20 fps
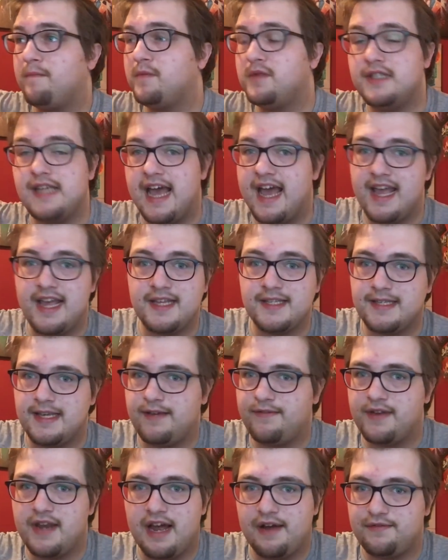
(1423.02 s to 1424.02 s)
days
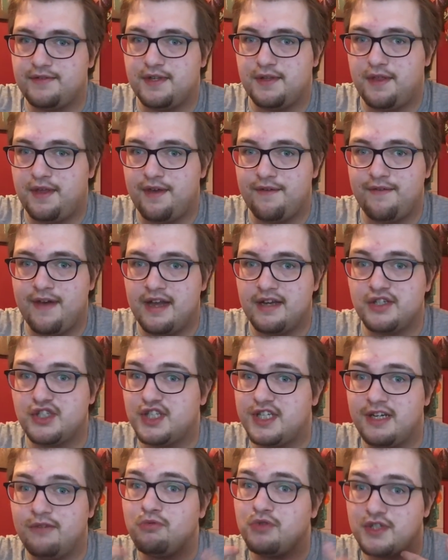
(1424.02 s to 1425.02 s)
even after the event,
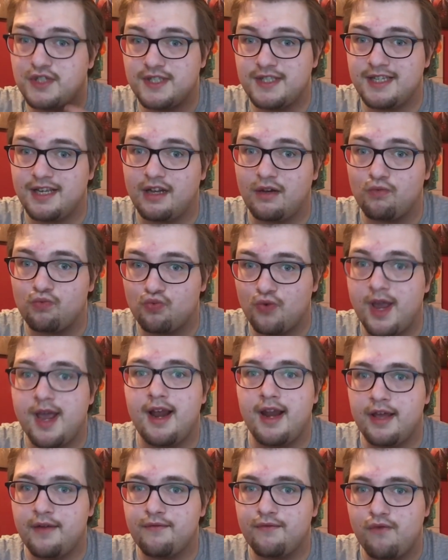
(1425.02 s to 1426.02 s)
she was still
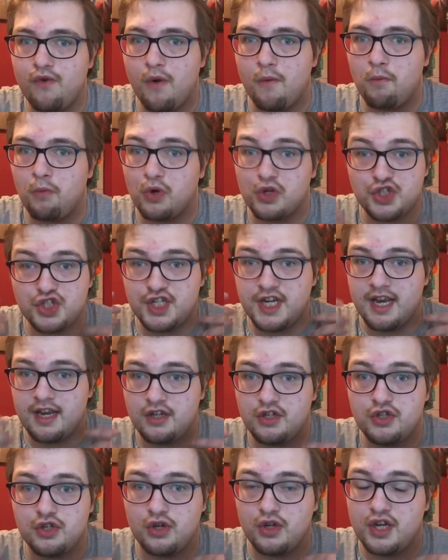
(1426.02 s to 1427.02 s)
reeling from what she had
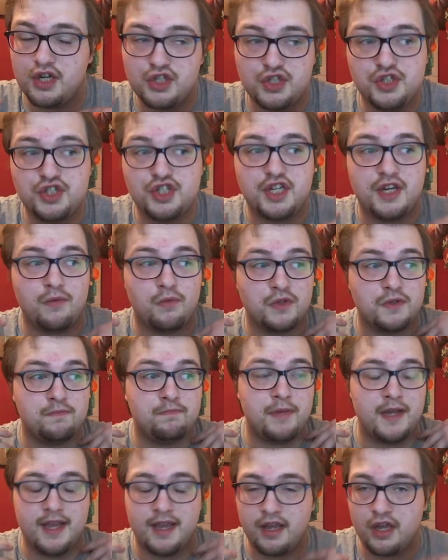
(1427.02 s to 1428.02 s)
done, and she was
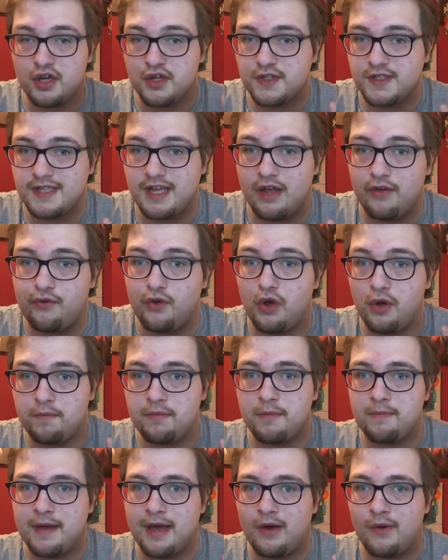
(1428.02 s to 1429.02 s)
beating herself up
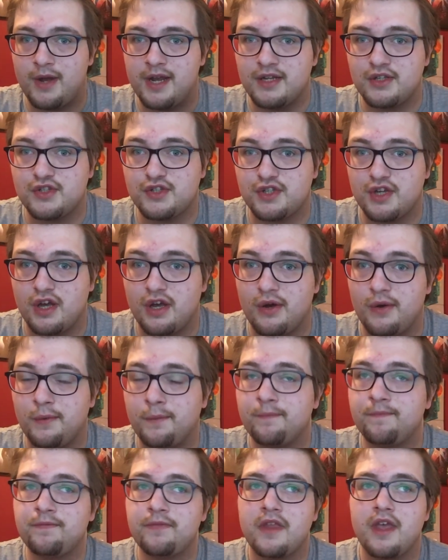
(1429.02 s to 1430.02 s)
about it. So
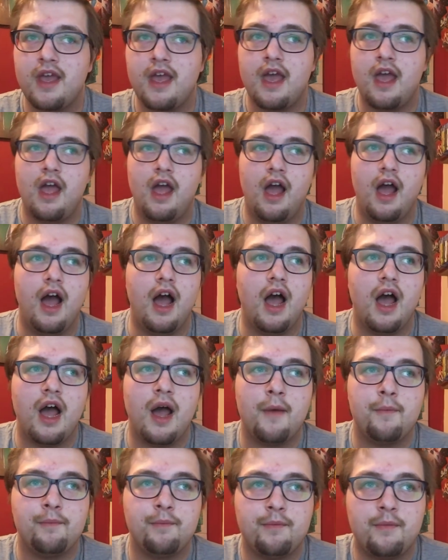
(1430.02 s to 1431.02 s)

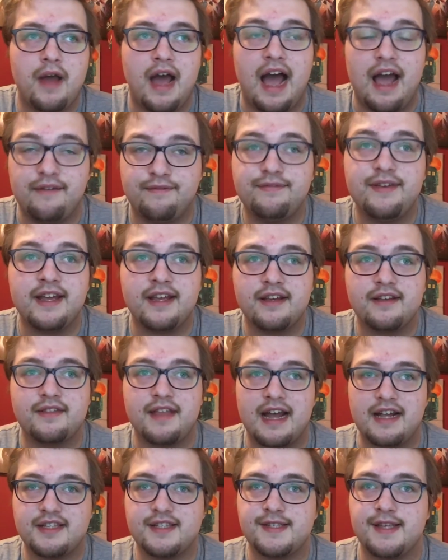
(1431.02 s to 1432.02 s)
um, I think
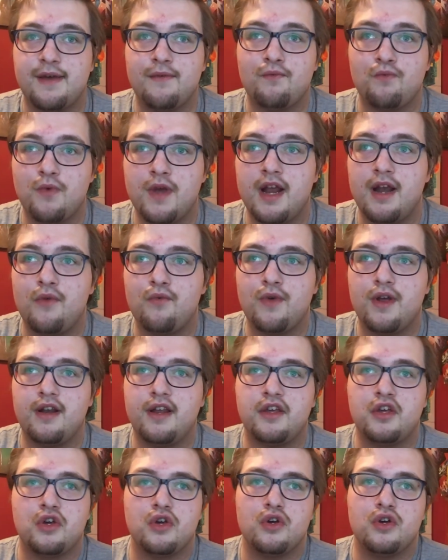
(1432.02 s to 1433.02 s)
that's a really,
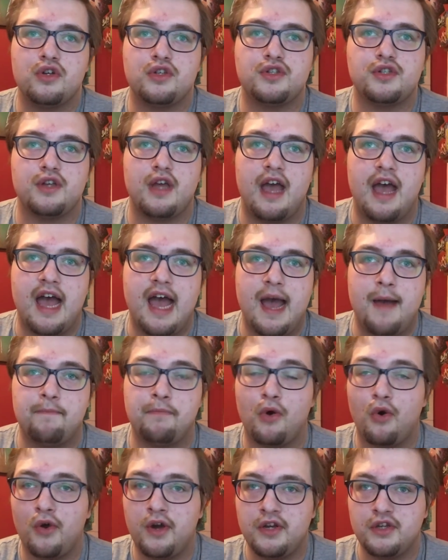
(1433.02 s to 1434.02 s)
really good uh,
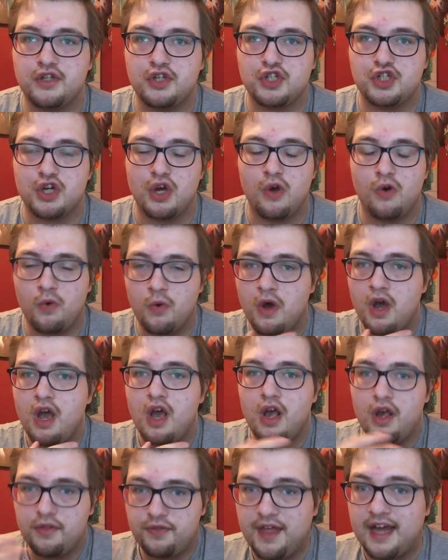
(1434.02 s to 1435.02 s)
point to show
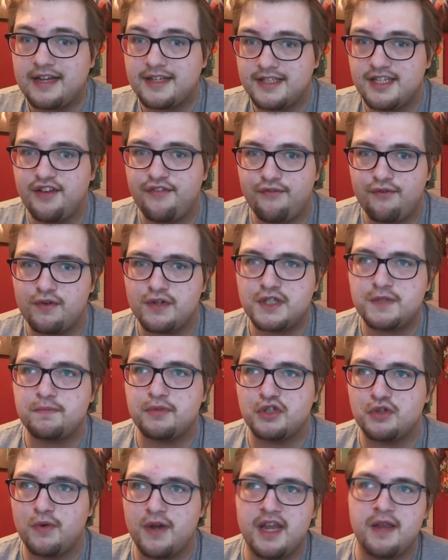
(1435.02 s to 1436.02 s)
that difference
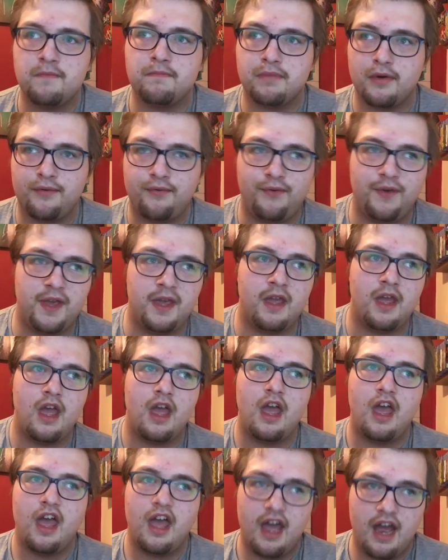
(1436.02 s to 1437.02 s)
between Buffy
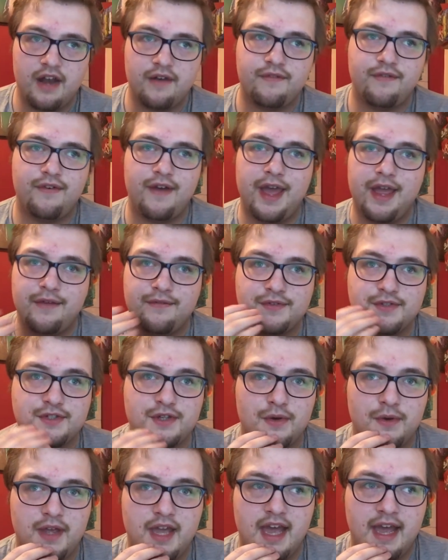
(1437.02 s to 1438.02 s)
and Faith.
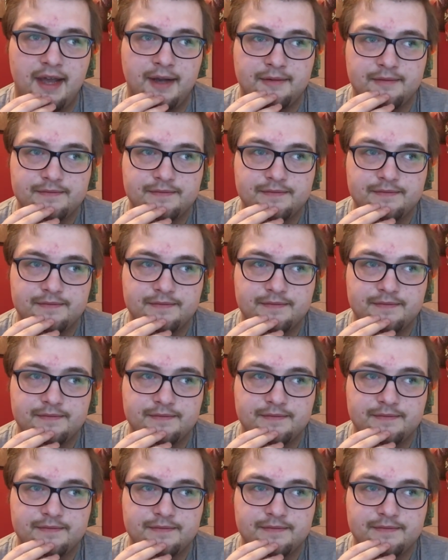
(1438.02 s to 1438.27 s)
So yeah.